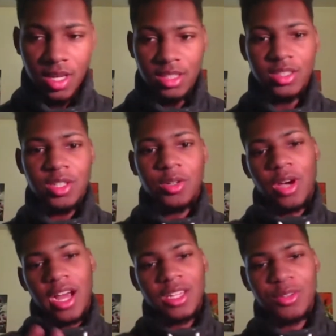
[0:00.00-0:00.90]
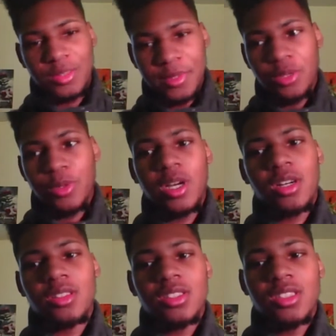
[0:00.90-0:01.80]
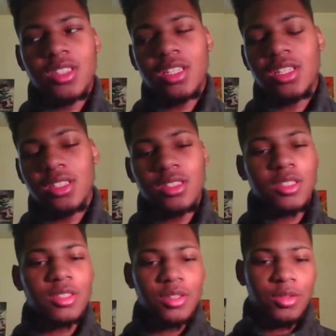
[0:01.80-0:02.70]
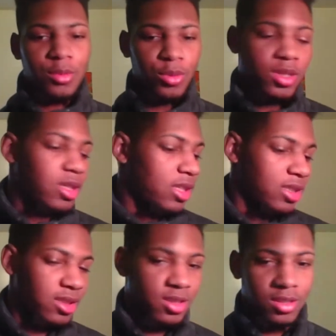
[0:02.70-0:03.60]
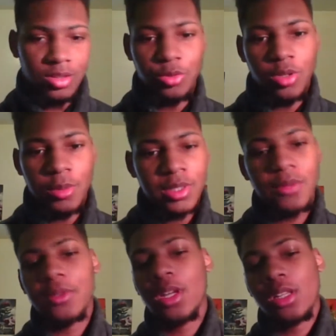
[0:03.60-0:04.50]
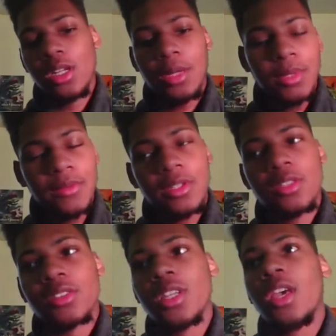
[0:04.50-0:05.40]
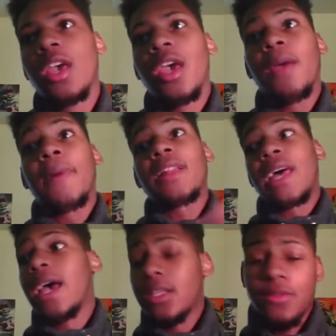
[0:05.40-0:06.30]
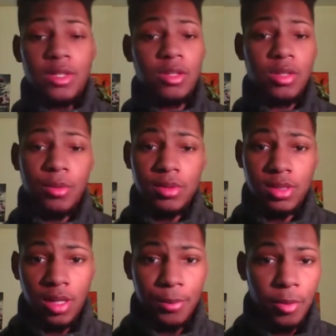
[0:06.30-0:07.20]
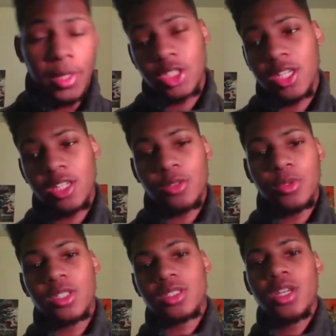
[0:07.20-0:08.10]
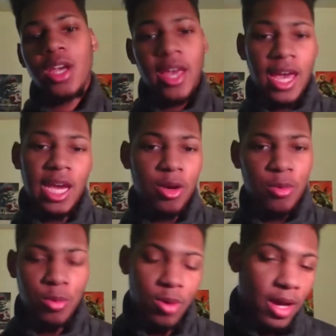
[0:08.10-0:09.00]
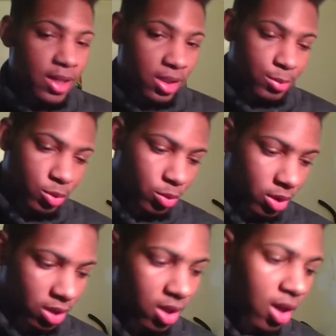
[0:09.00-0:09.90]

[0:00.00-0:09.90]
So I know it's been a while since I did a, you know one of these update little update videos, and my last video that was up on my channel was Hangover Rocky Number One.